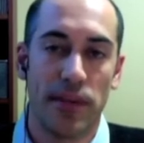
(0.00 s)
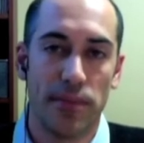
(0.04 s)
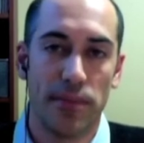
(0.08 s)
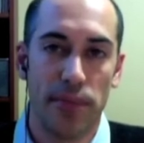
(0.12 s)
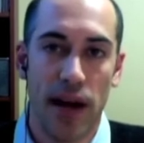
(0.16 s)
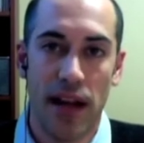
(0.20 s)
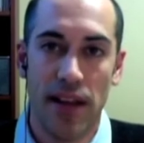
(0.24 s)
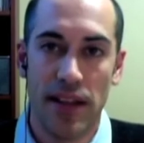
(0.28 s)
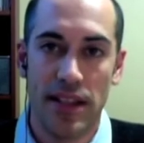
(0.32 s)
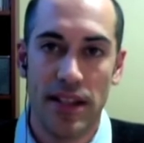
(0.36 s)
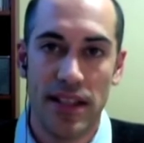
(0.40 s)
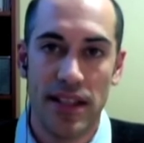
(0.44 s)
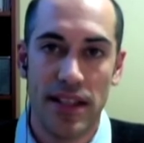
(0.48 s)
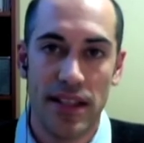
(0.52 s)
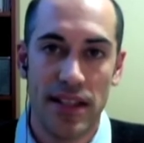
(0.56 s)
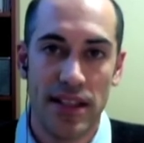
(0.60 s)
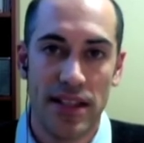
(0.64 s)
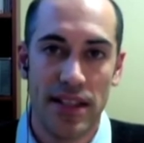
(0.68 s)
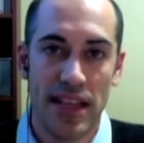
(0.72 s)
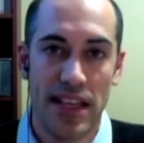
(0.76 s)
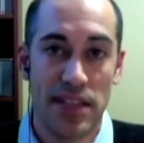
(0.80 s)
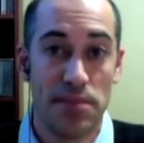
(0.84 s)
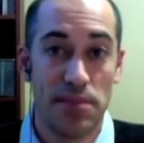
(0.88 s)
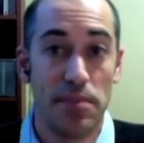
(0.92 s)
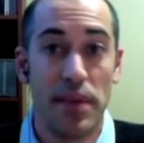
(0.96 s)
politics,
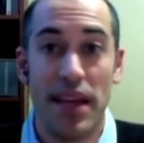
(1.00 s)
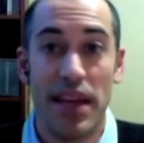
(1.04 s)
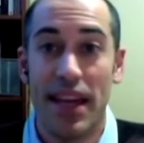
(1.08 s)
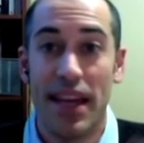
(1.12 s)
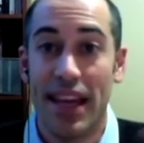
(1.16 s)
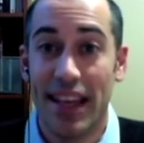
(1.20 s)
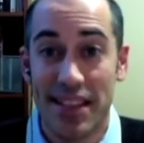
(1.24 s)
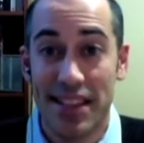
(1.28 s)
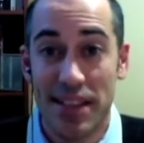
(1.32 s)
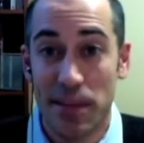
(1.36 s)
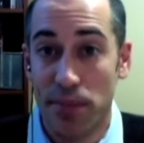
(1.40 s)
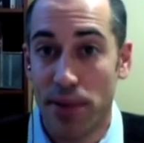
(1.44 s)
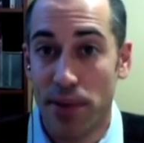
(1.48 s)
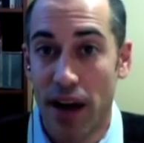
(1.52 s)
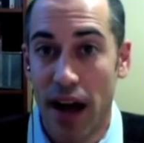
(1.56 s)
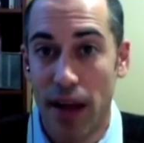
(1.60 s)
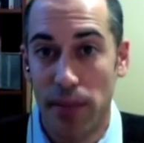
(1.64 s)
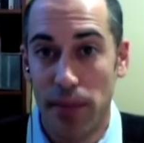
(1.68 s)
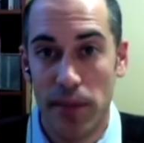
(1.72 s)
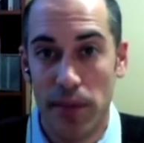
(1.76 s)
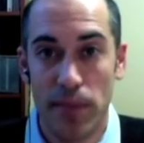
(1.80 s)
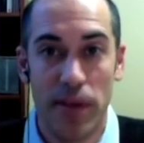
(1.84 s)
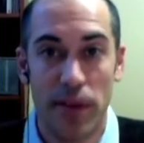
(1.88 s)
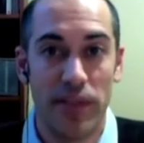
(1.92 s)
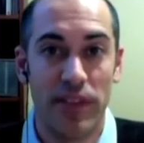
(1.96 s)
as big as the
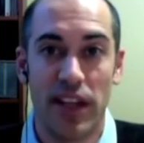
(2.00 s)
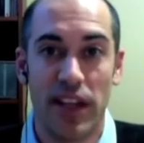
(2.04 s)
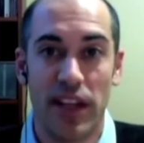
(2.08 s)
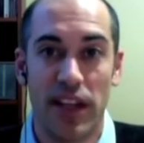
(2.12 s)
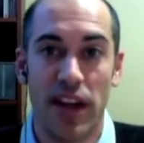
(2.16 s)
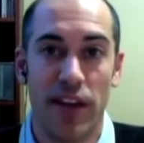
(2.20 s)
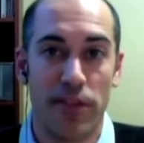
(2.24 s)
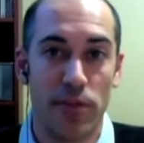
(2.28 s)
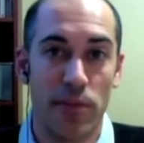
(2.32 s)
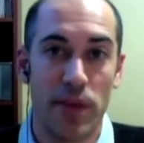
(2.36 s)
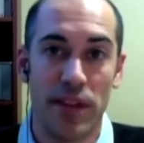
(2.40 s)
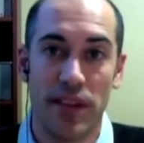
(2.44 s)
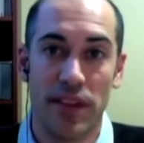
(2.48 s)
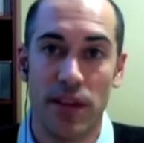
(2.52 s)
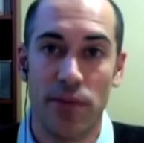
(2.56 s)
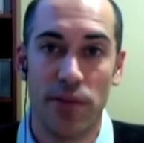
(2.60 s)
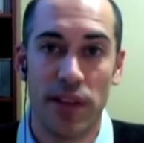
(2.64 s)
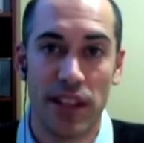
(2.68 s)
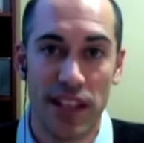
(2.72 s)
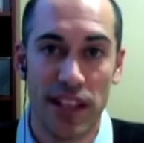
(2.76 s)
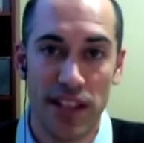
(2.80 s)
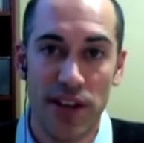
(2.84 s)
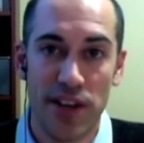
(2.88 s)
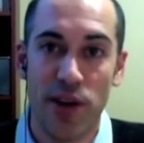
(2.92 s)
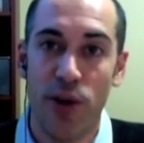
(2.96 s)
problem of a government that
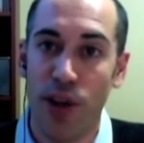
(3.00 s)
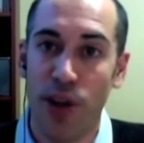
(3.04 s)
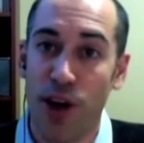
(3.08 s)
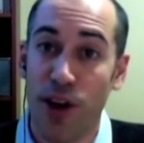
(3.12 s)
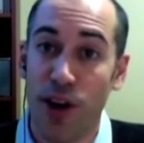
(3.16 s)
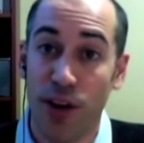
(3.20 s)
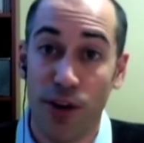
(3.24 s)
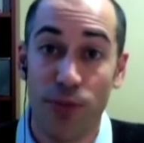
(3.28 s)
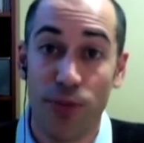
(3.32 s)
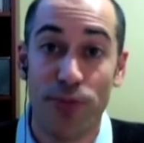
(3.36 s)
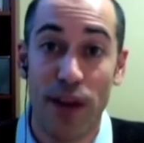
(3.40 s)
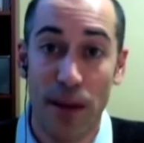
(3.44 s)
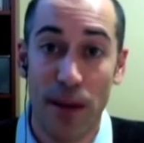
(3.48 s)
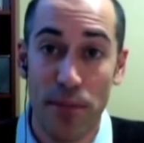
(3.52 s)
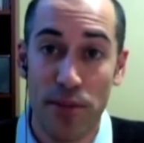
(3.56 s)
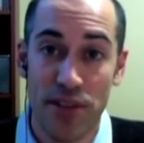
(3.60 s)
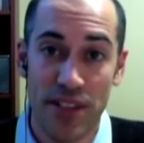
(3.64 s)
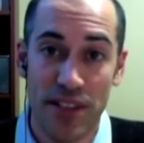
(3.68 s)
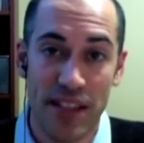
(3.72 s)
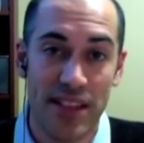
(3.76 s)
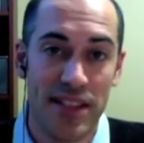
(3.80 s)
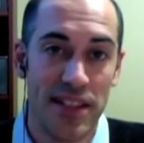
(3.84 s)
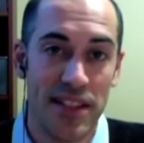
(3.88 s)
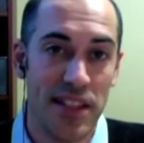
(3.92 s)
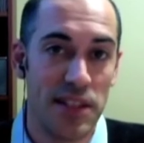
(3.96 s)
really no longer
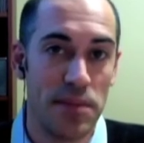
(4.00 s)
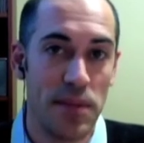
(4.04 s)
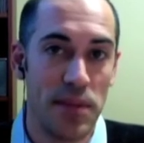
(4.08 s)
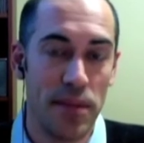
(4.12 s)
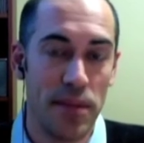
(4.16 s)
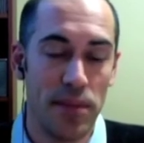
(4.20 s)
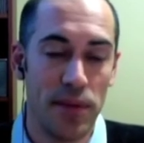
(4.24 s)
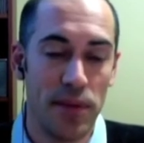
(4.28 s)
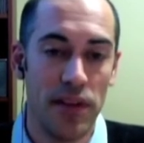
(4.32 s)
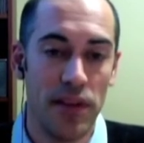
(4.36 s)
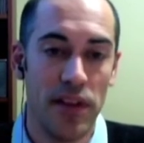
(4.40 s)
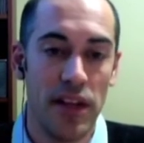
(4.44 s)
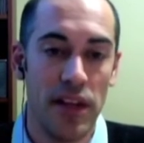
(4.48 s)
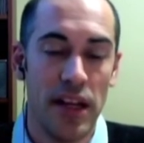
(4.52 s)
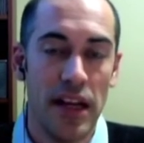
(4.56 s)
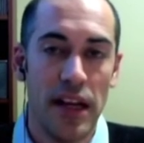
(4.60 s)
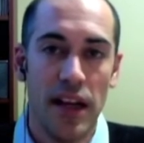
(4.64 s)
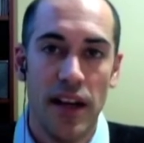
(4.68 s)
represents its people,